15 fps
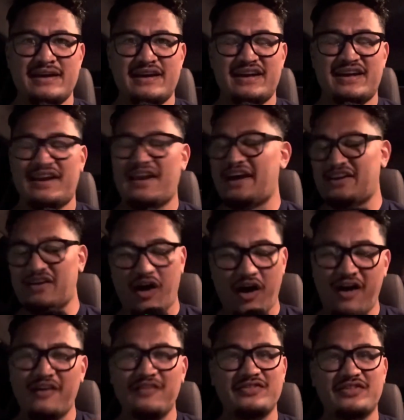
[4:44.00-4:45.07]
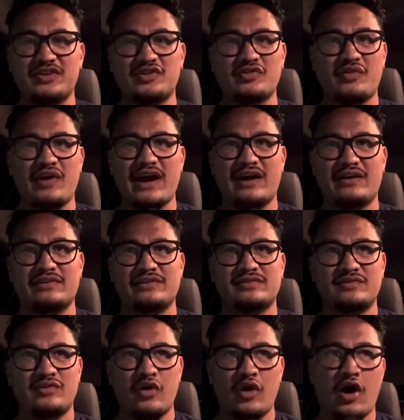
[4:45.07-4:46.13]
like on the ground
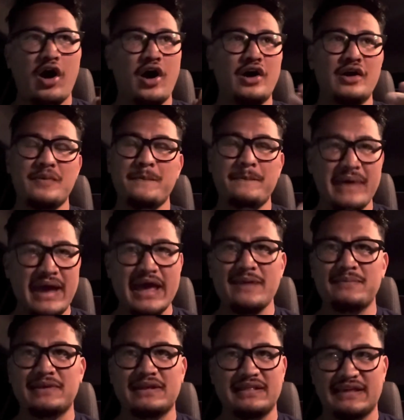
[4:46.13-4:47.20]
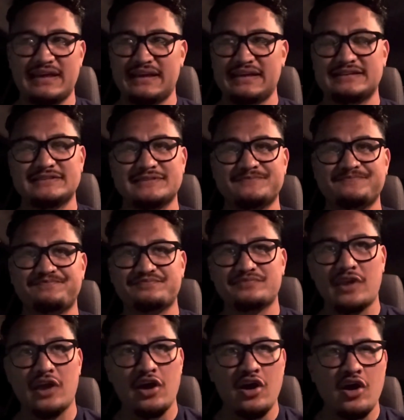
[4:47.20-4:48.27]
or on Bambi legs.
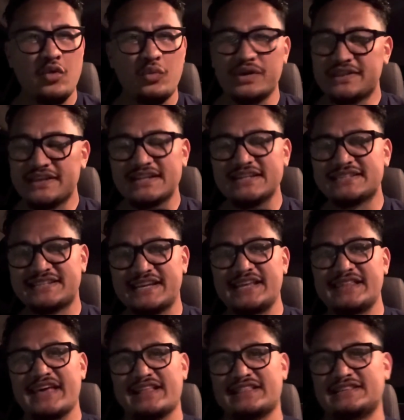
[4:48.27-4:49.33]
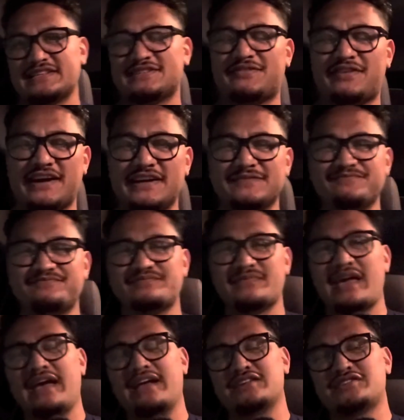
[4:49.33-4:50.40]
We didn't see that this fight.
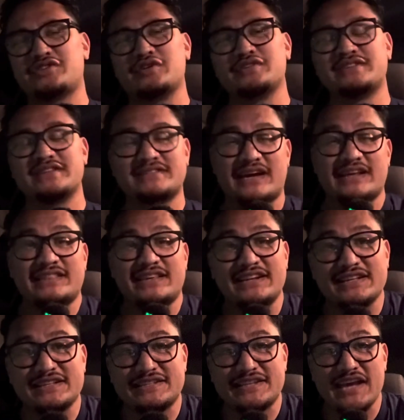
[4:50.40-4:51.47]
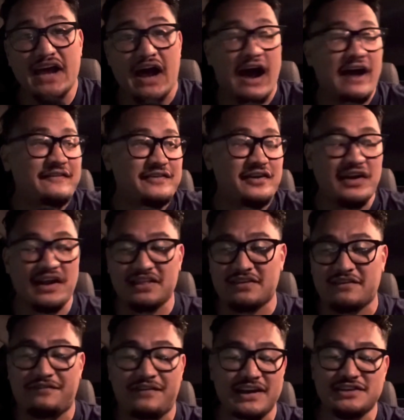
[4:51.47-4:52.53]
And so since I didn't see it, I feel like the
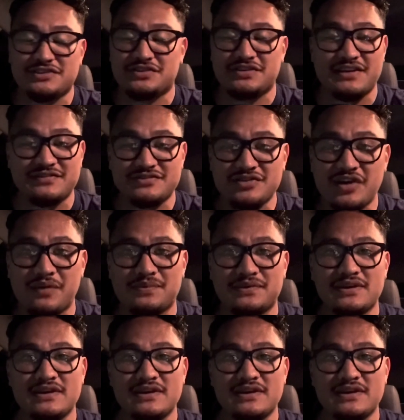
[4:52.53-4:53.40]
fight shouldn't have stopped.